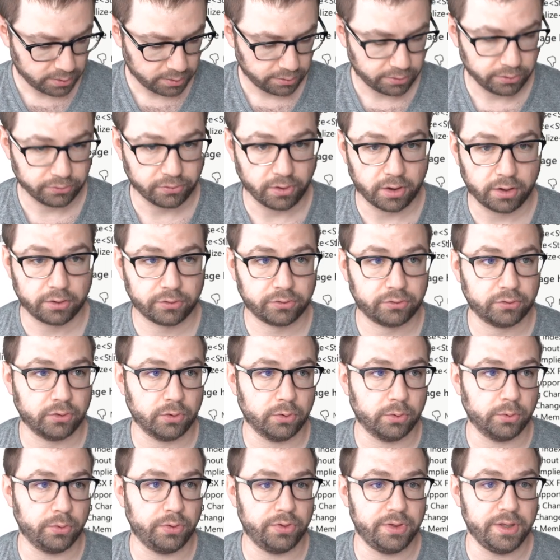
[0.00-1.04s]
There's
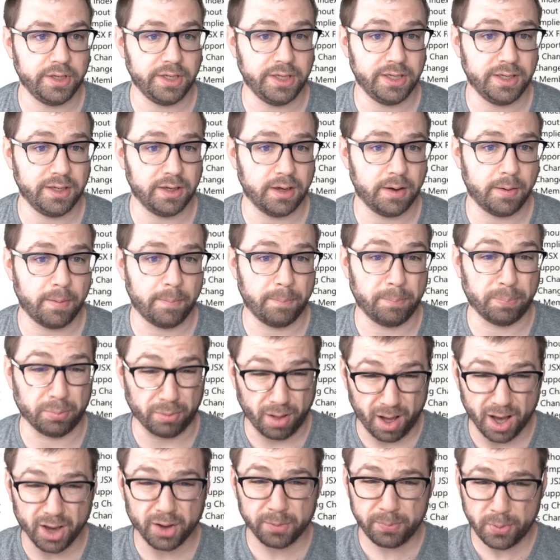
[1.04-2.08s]
also the
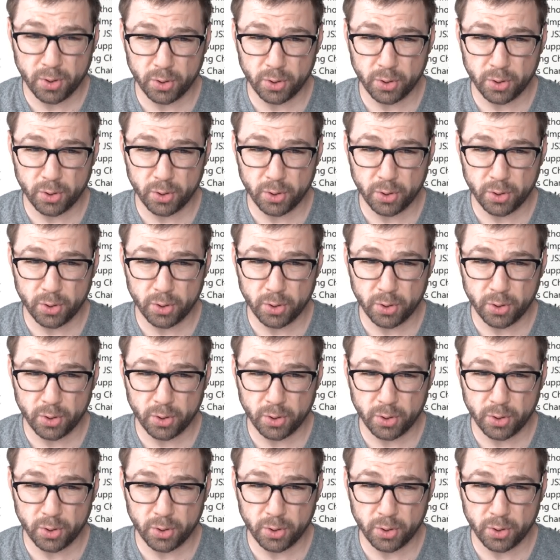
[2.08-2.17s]
blog